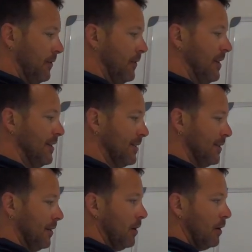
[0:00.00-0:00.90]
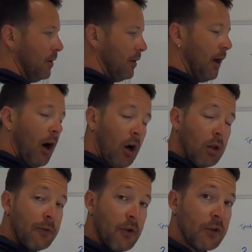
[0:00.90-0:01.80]
these,
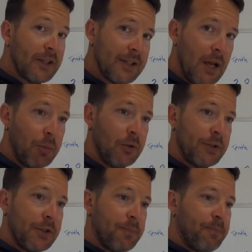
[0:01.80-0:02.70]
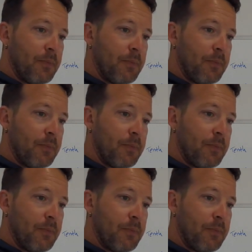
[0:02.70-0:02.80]
all of those examples,